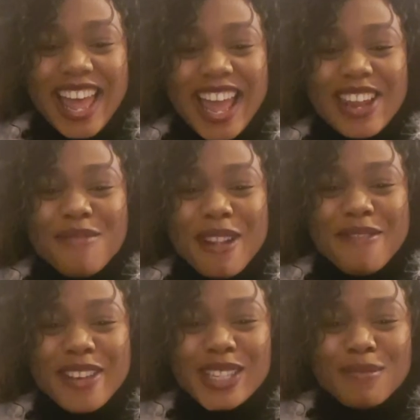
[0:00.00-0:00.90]
Hello, my
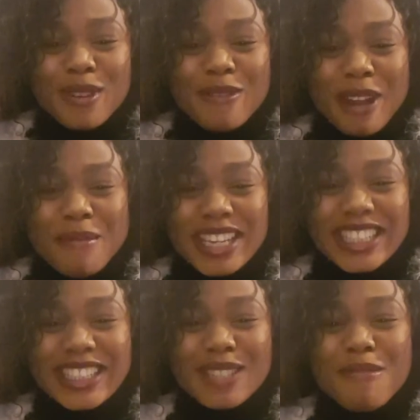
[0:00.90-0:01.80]
Facebook family.
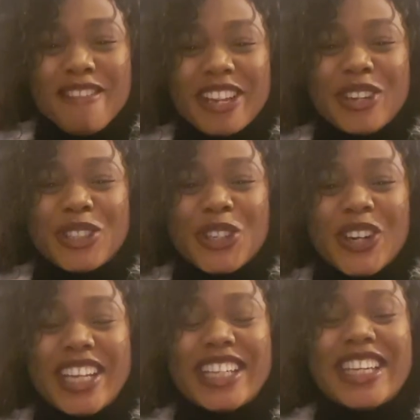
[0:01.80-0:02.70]
This is Maureen Good
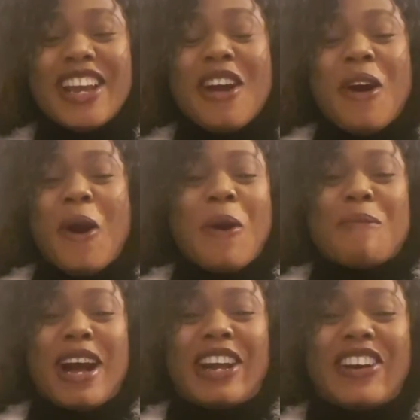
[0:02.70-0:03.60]
calling. Oh
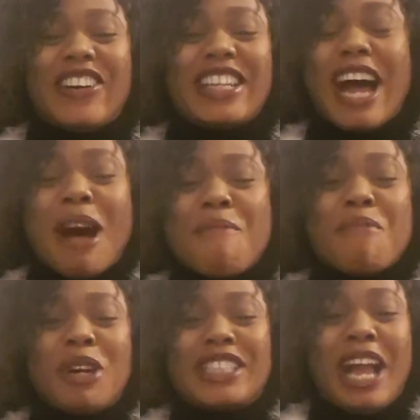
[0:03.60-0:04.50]
my God, how
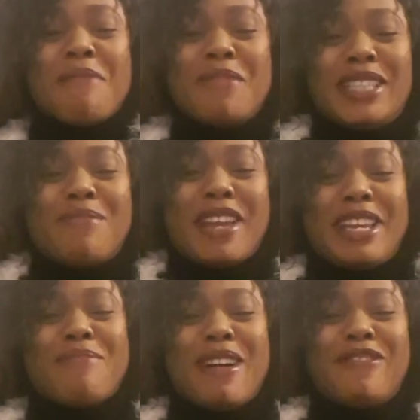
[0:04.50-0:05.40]
much I miss
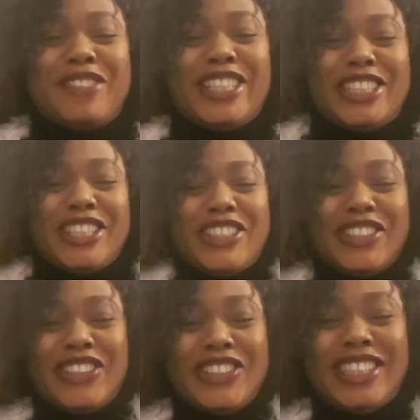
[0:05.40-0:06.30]
making my
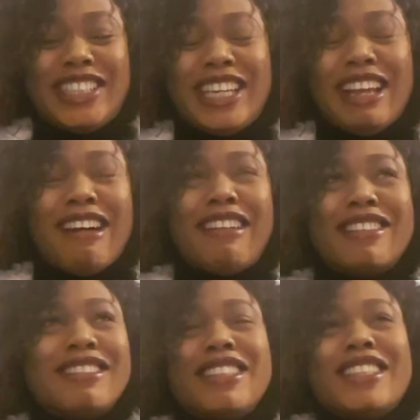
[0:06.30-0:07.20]
videos. You see,
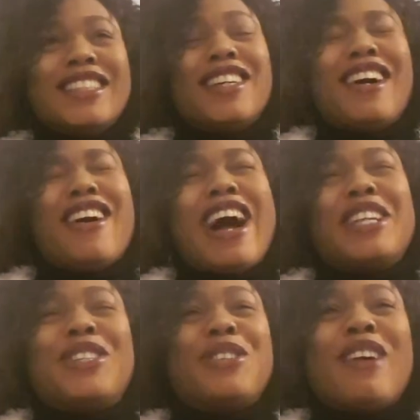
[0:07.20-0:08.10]

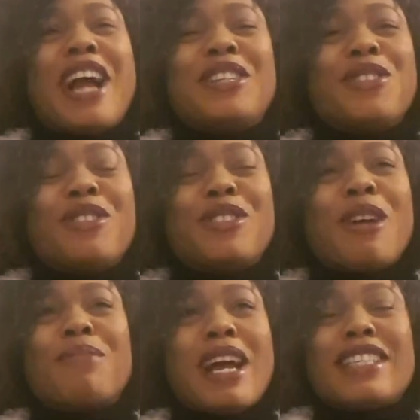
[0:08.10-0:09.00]
I do.
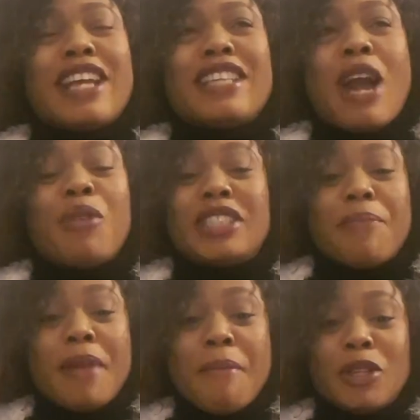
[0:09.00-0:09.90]
Sometimes I say I wish they
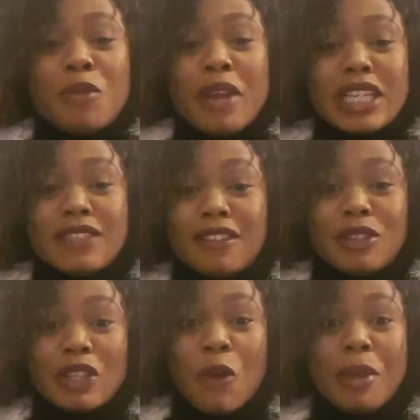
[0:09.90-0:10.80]
pay me to make these
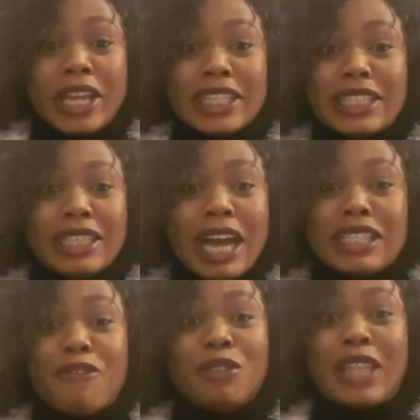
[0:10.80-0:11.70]
videos. I'll make it
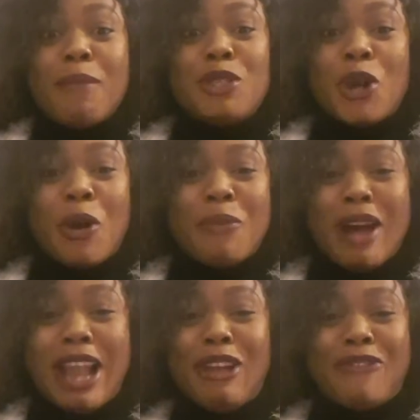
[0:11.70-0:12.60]
as a full-time job.
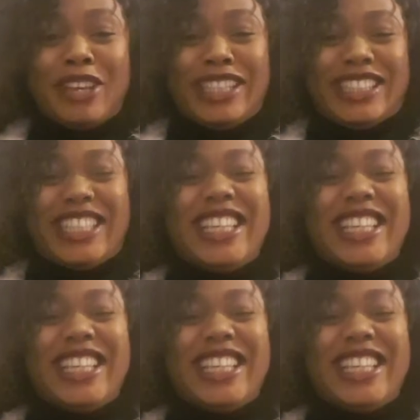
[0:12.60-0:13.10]
I love it.